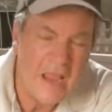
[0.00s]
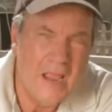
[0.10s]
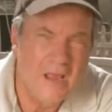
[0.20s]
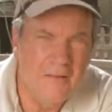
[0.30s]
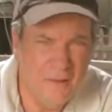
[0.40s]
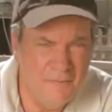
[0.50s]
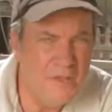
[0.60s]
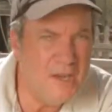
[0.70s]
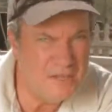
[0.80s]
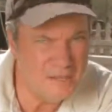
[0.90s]
and
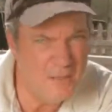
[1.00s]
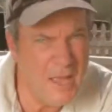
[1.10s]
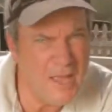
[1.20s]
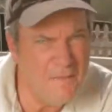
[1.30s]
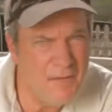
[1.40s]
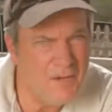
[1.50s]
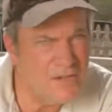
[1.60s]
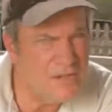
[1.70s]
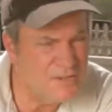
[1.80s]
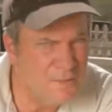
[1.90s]
feed it some mega
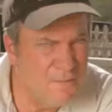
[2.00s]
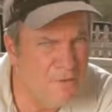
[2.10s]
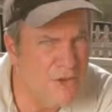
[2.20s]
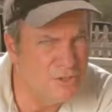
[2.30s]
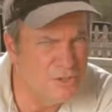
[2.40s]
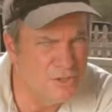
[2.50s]
veggies, some fish,